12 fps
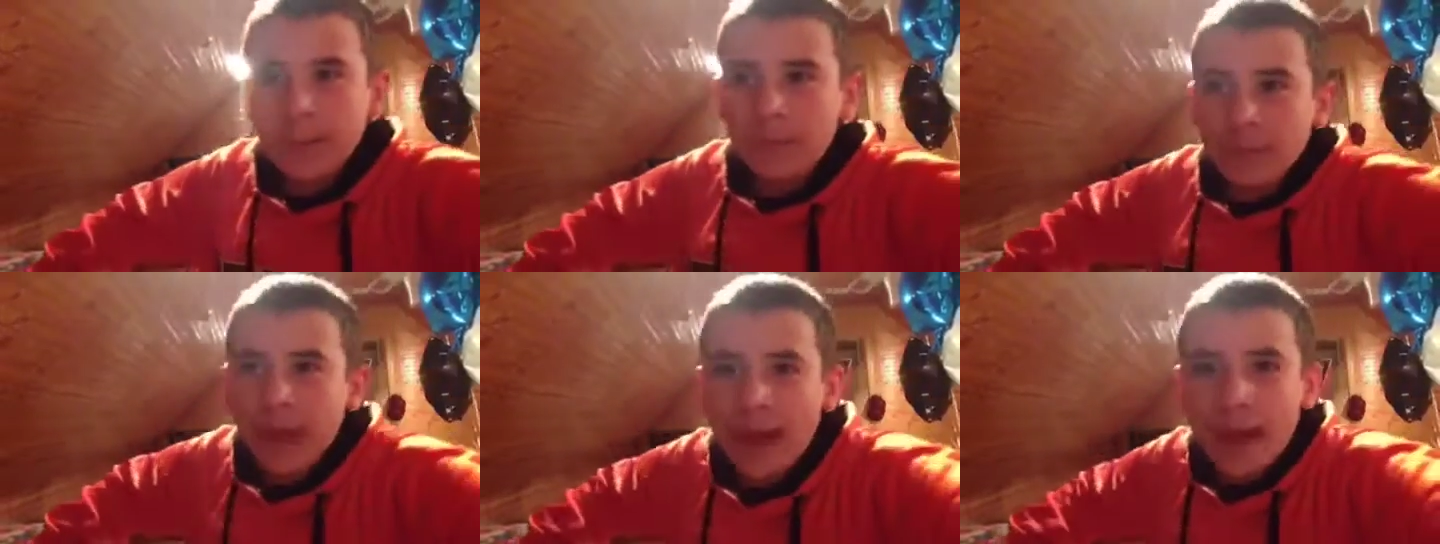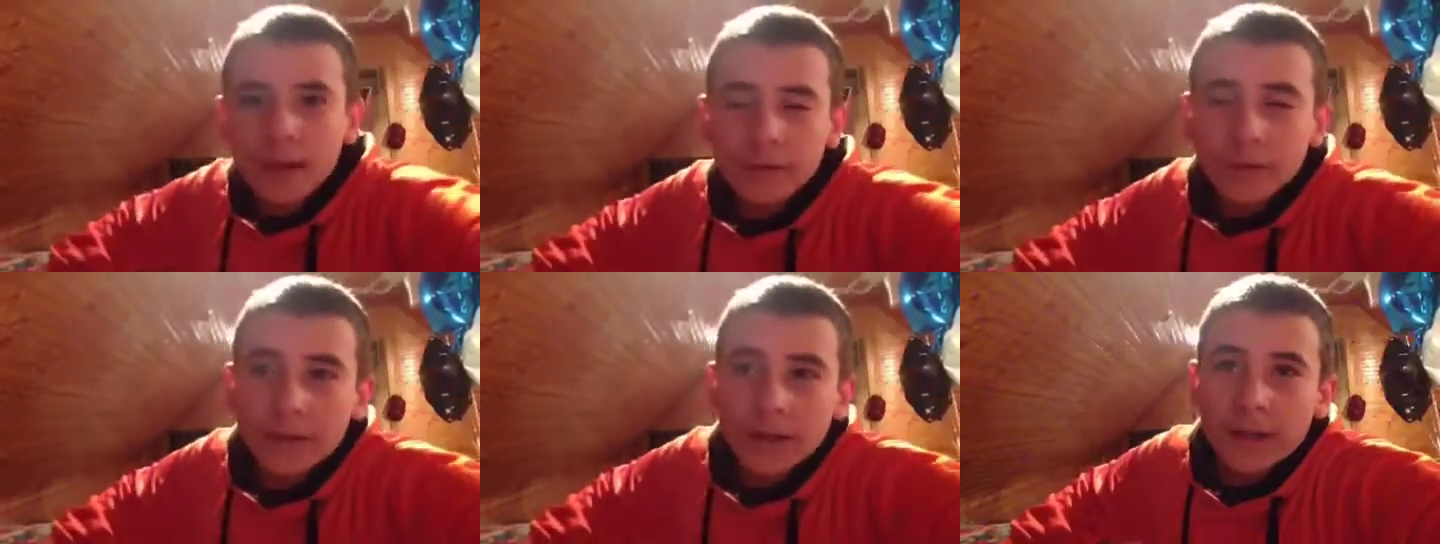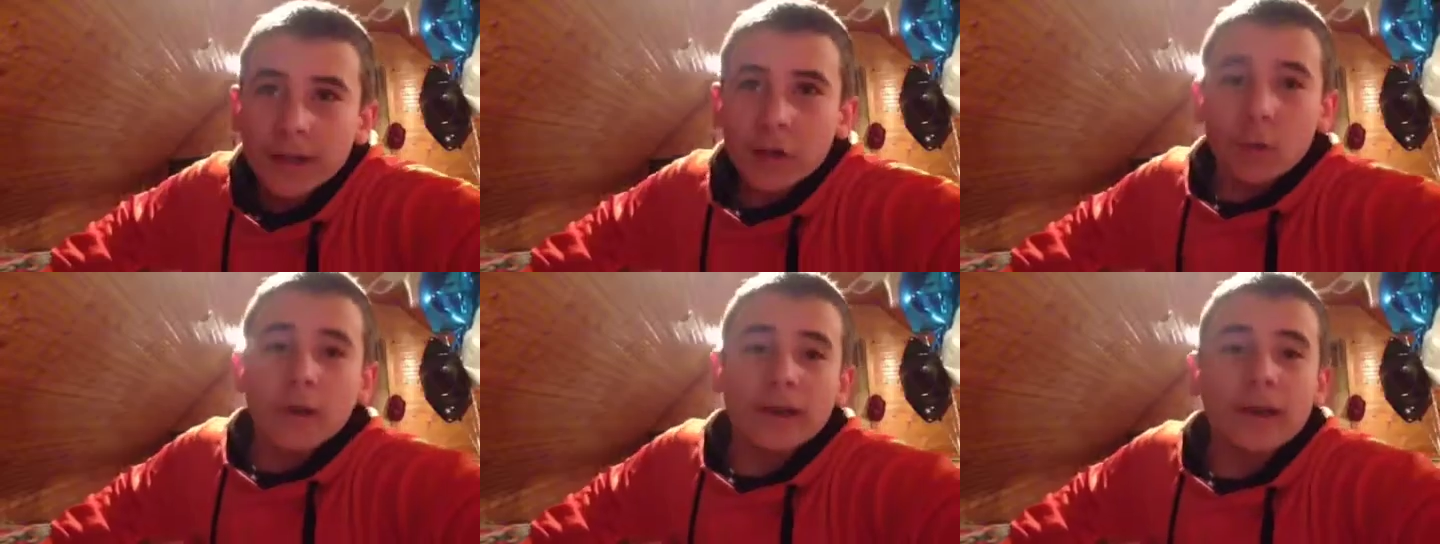And then we have
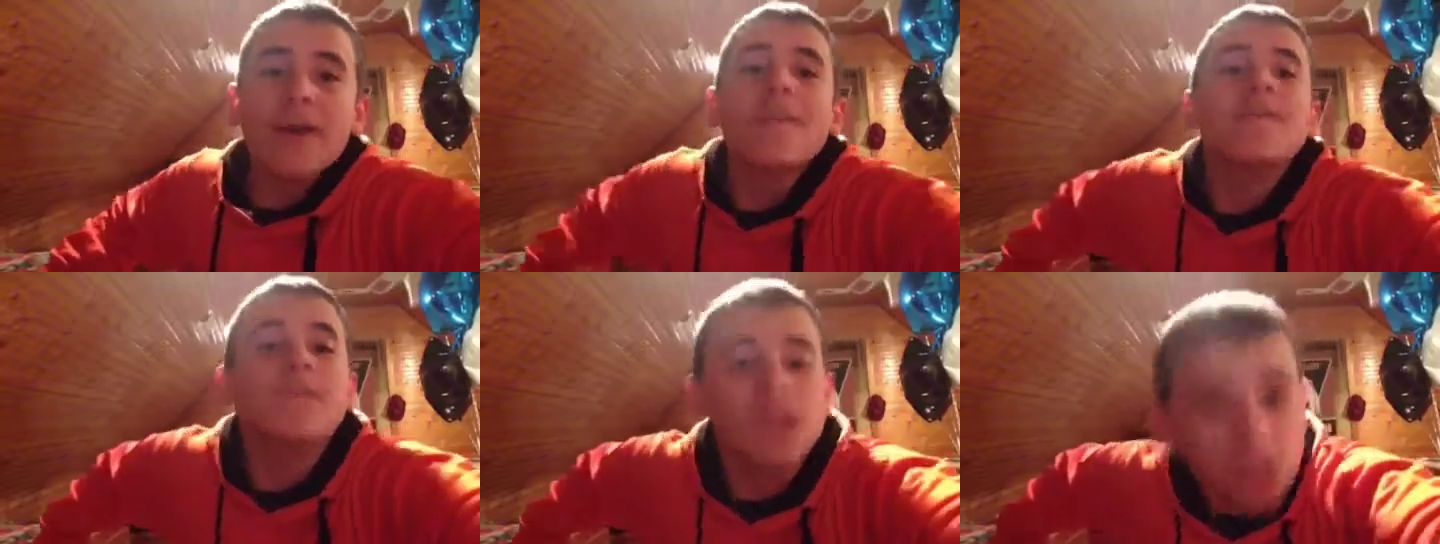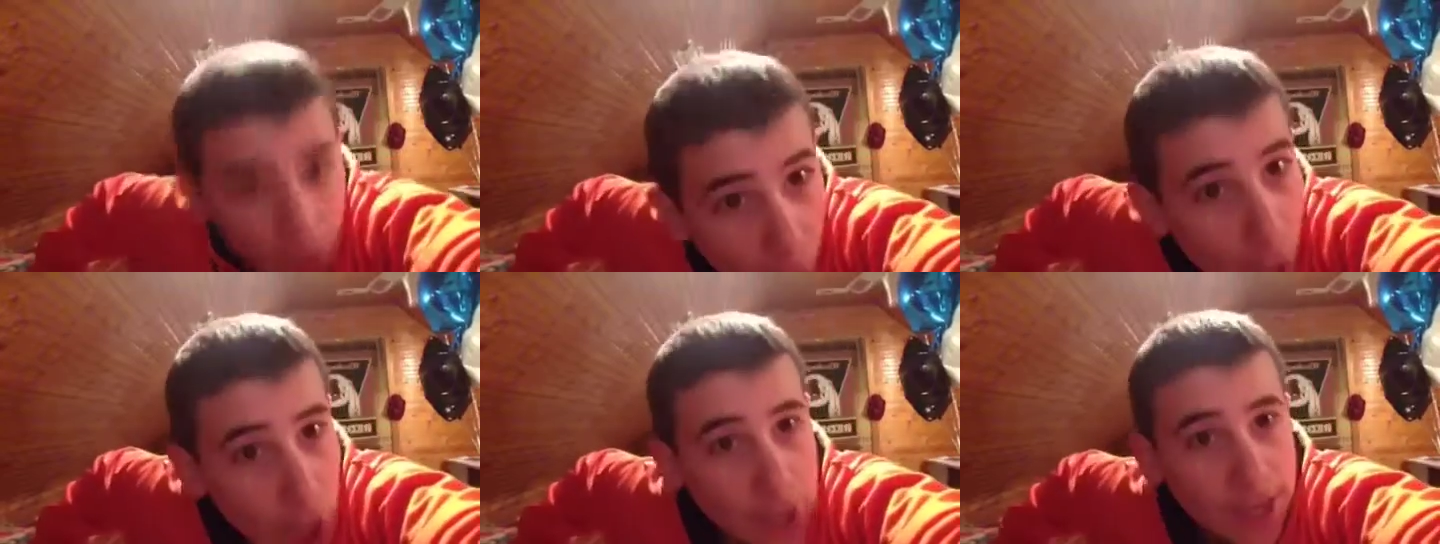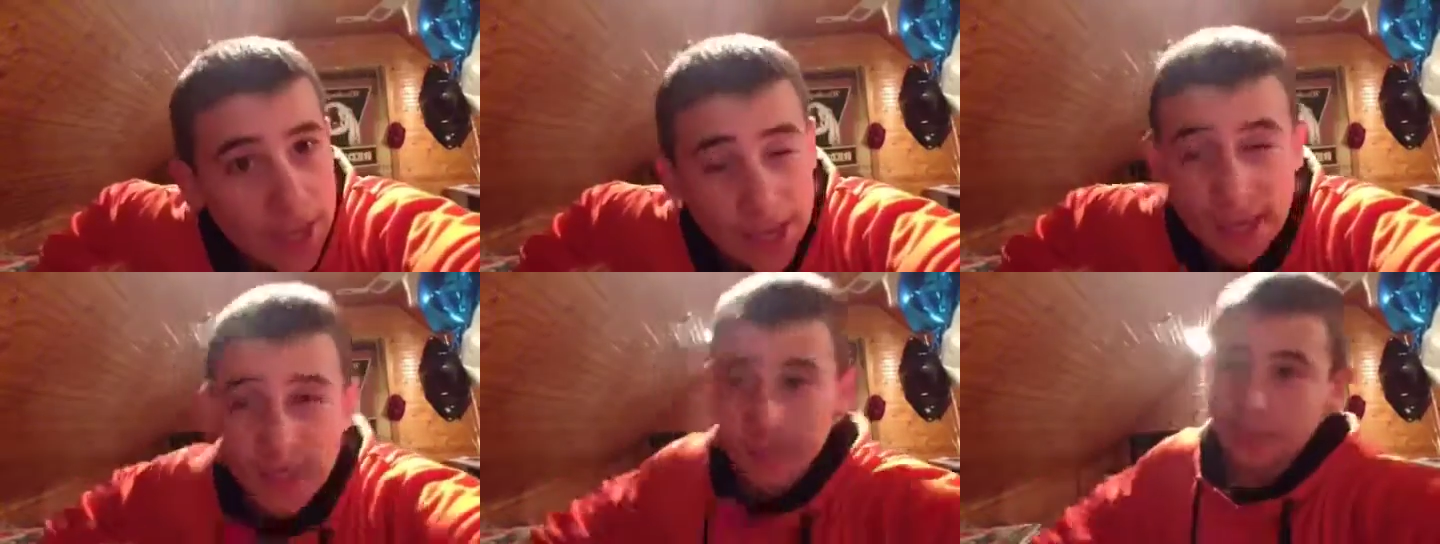Quick Vlog
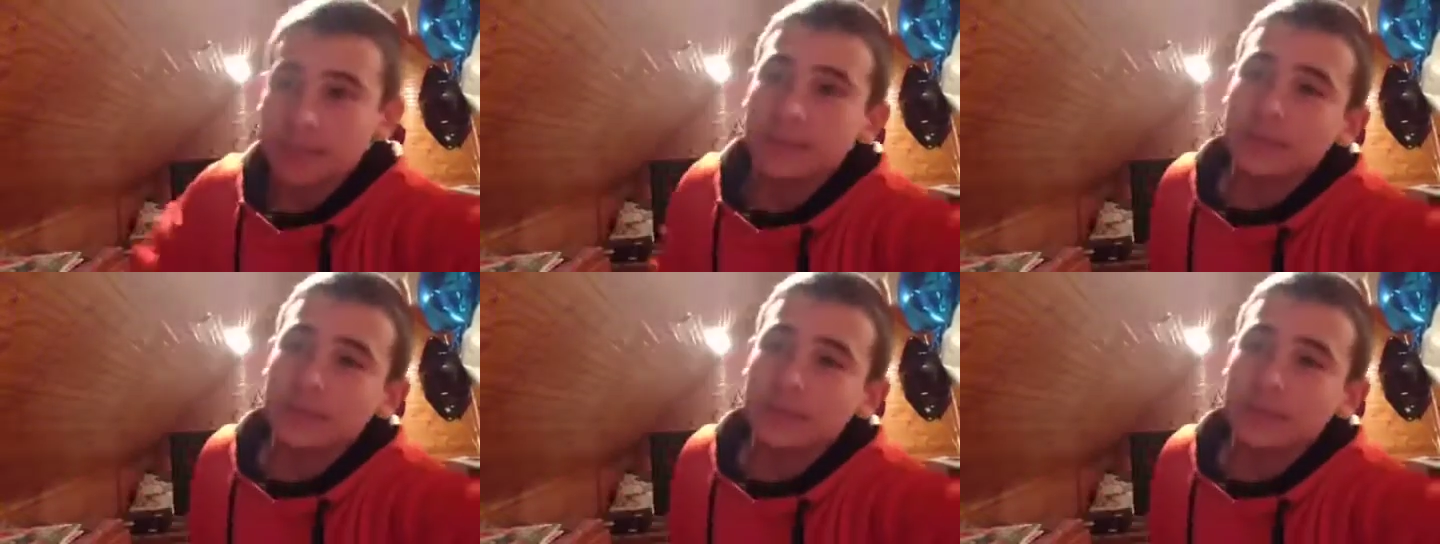8.